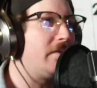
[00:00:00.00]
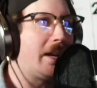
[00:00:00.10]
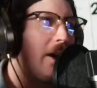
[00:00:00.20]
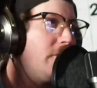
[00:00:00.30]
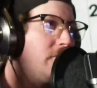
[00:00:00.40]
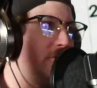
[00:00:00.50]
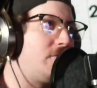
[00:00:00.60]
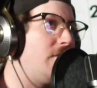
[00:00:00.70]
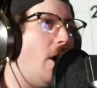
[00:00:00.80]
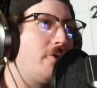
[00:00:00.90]
of like, I don't know,
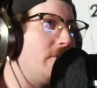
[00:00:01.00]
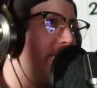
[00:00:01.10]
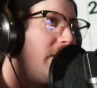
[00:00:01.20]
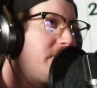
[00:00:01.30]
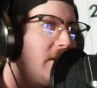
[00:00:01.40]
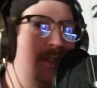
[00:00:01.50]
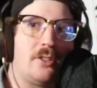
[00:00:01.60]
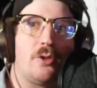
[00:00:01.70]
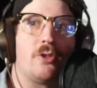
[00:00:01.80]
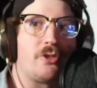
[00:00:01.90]
150,
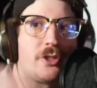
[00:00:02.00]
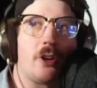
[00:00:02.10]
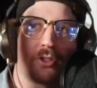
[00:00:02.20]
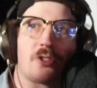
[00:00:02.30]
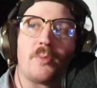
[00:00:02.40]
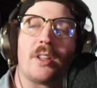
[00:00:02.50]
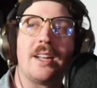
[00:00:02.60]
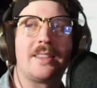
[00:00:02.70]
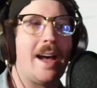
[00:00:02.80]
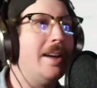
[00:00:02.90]
200 songs or something
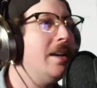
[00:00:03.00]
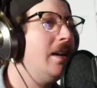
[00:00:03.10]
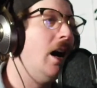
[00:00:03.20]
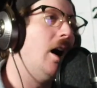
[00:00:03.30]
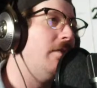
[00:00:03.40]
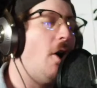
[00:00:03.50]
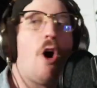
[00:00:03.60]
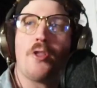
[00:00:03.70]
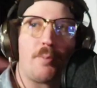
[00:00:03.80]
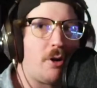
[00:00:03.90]
like that of
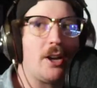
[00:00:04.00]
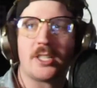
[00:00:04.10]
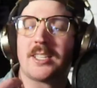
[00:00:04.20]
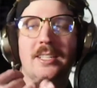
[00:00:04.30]
all the projects,